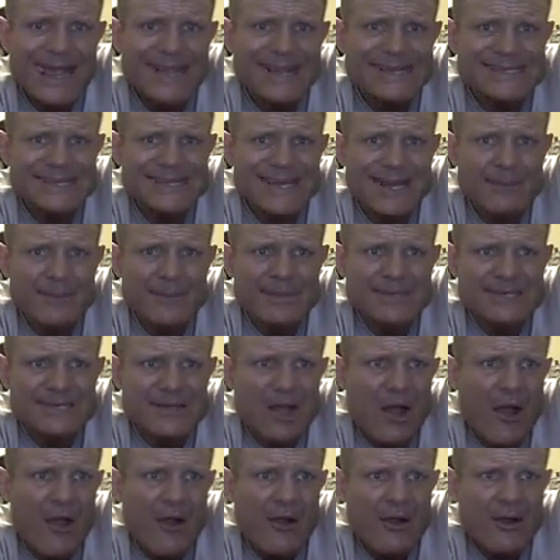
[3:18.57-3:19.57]
isn't it
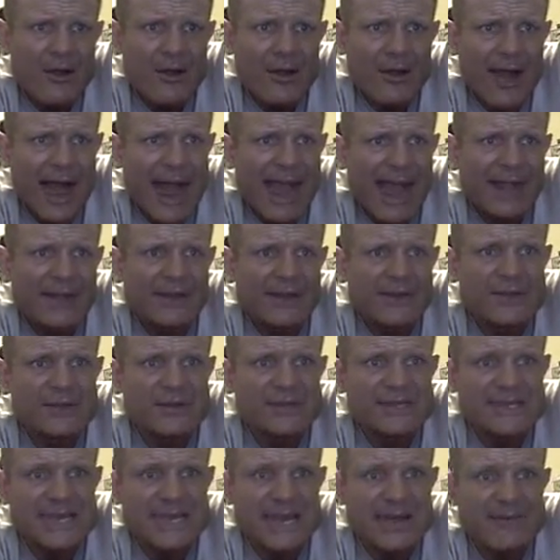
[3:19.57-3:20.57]
bizarre? I can
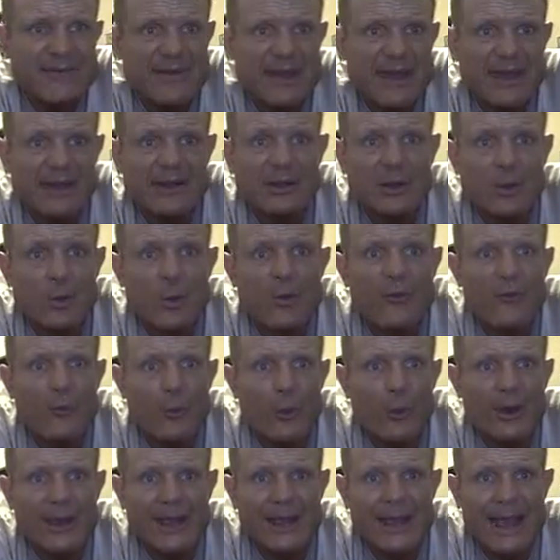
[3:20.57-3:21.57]
use stevia in lieu of
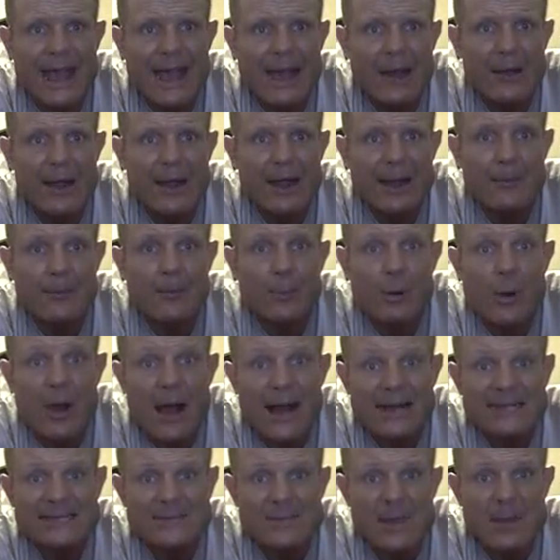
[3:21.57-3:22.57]
working out and
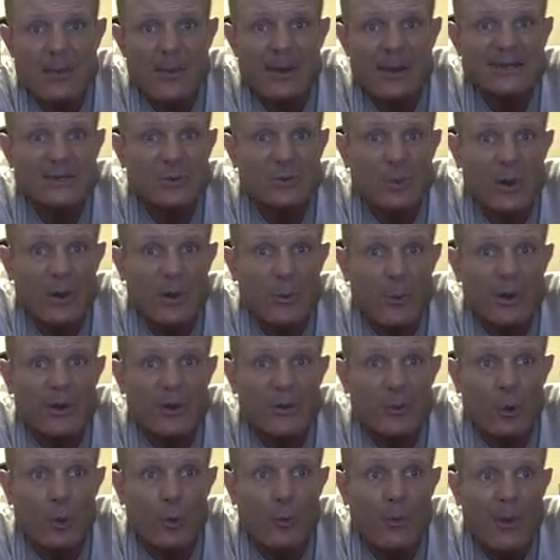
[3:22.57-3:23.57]
approximate my
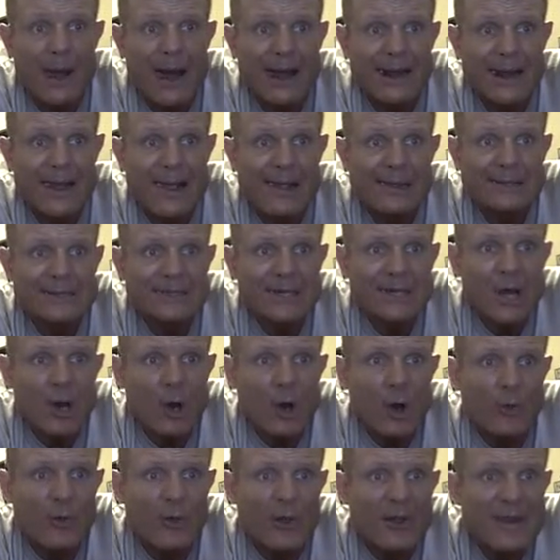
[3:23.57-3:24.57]
21-year-old body.
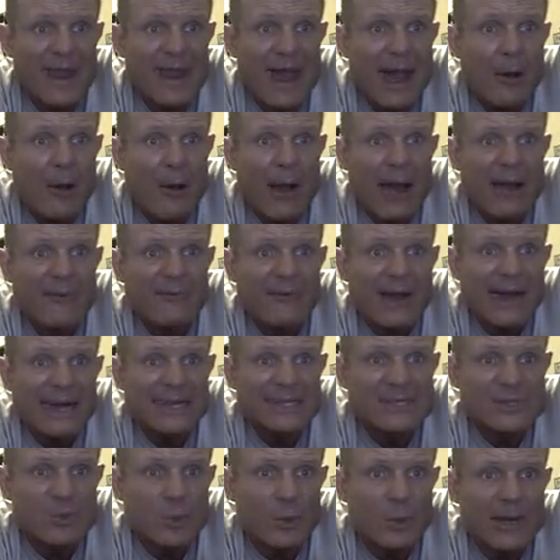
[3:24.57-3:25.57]
Only now I've
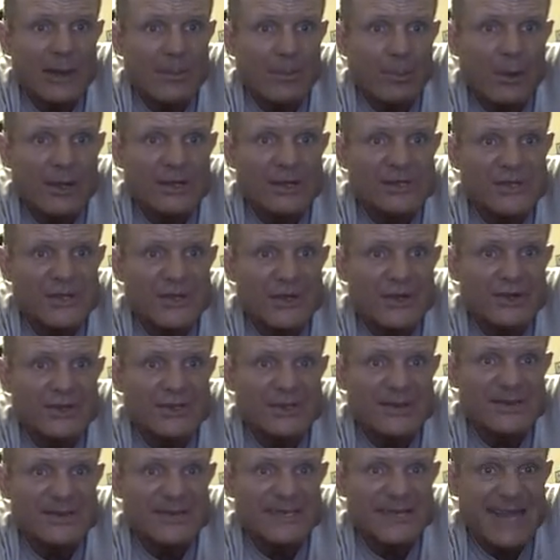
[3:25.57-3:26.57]
got 20 plus
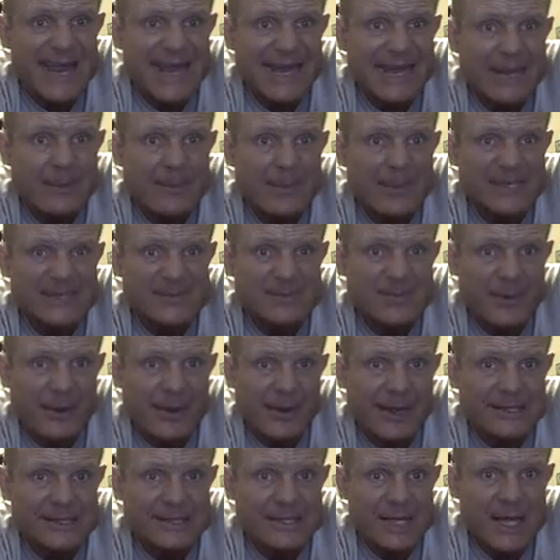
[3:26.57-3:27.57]
years of stand-up
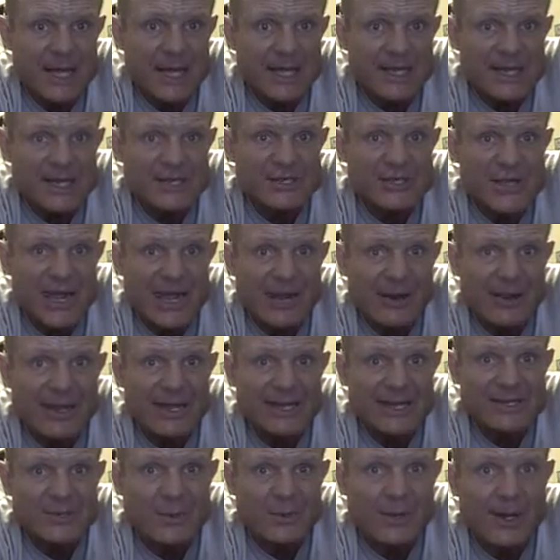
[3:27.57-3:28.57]
experience to channel
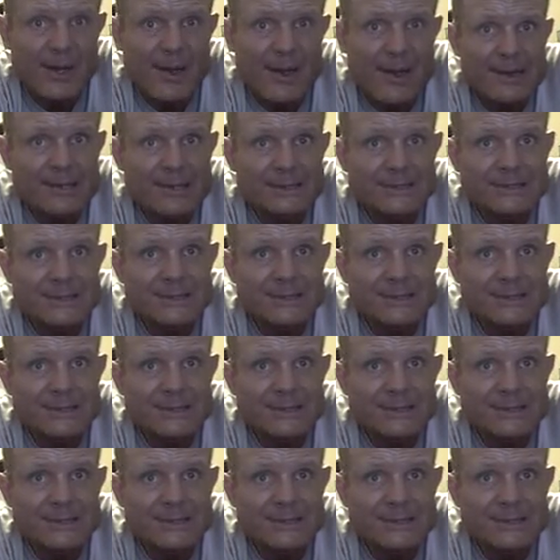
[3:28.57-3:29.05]
into it,